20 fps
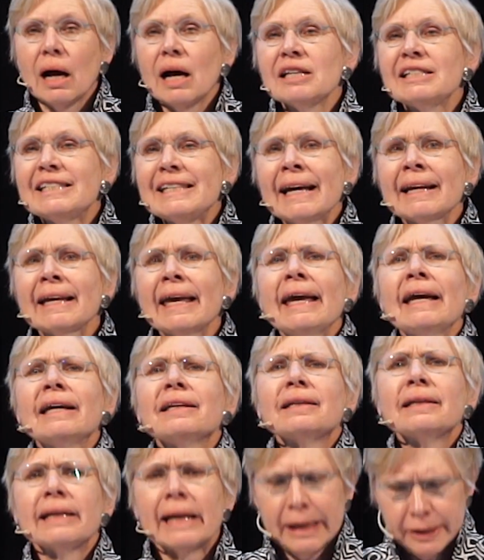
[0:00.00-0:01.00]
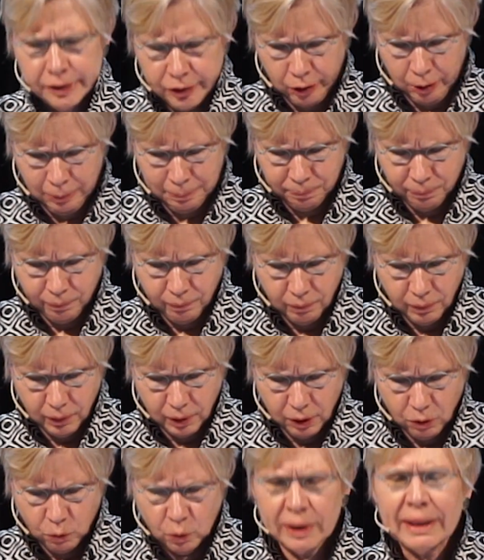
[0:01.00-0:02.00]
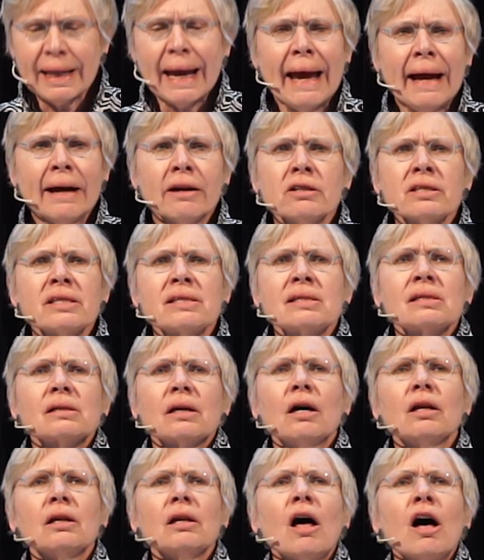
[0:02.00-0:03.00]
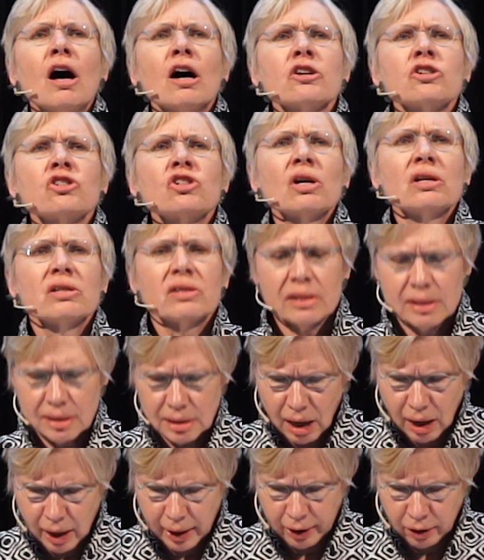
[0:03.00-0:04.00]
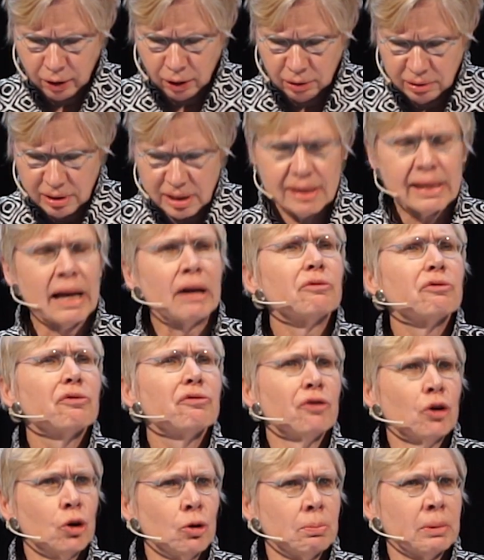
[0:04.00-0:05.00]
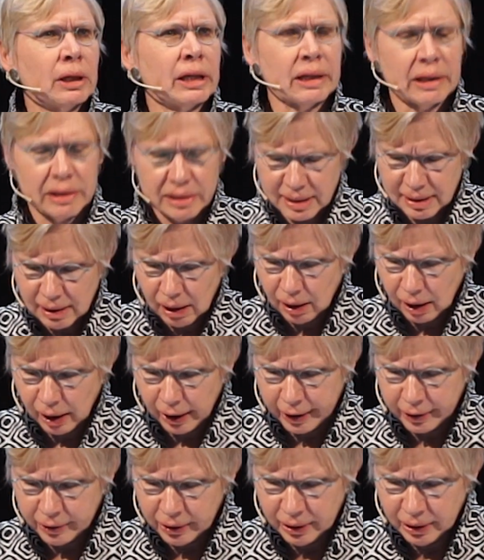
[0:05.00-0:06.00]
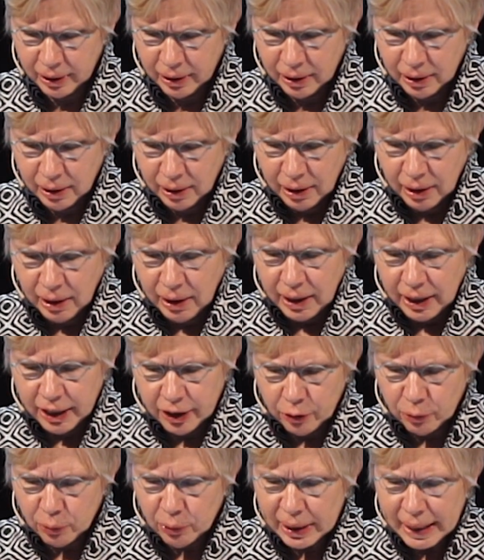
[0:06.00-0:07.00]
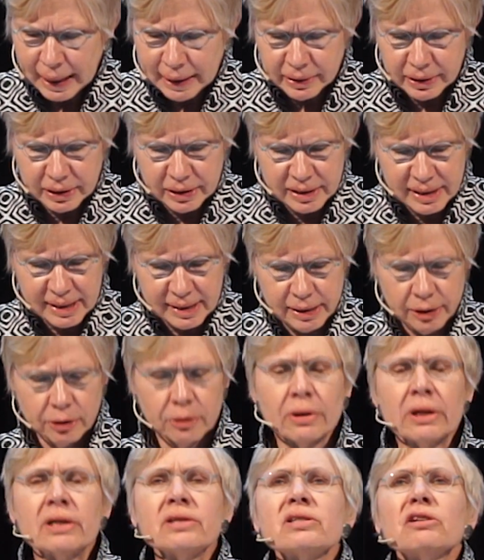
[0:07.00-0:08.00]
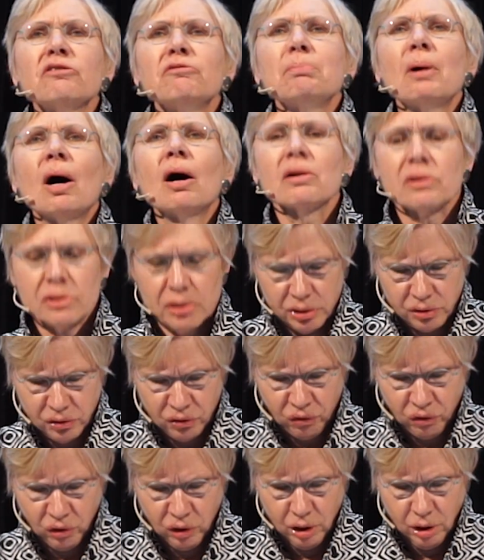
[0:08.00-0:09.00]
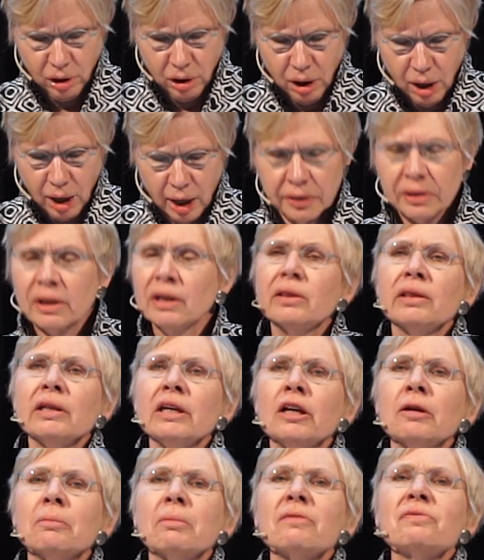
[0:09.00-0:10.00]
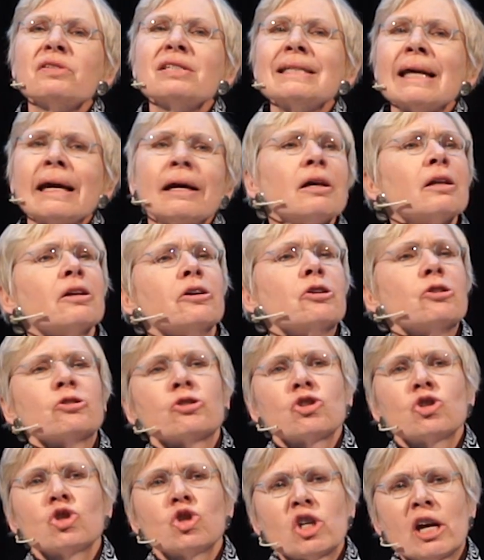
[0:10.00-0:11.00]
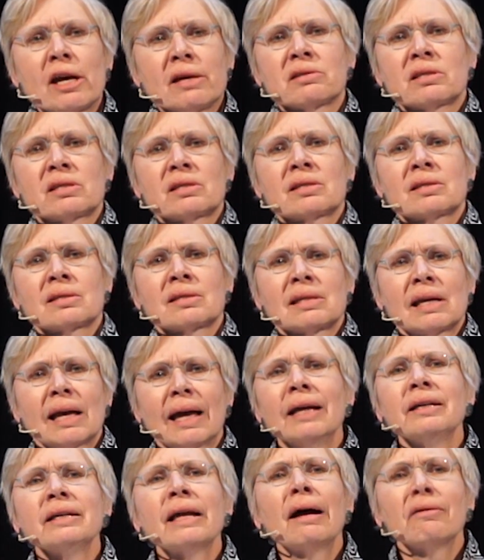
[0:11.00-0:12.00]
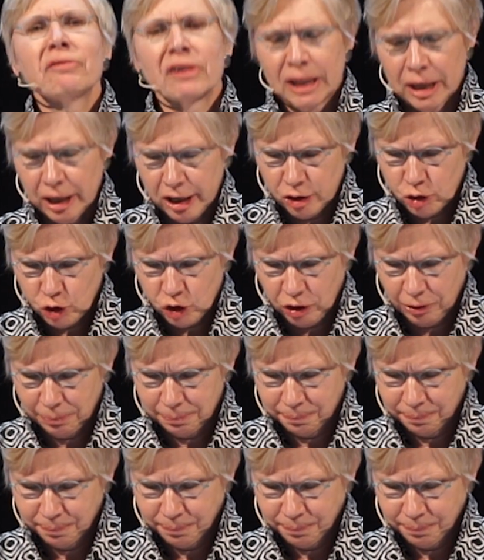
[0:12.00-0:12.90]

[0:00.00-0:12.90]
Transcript: A decade later, with Ernst's collage style set firmly aside, he created a series of boxes on the theme of sailors' chests and navigation.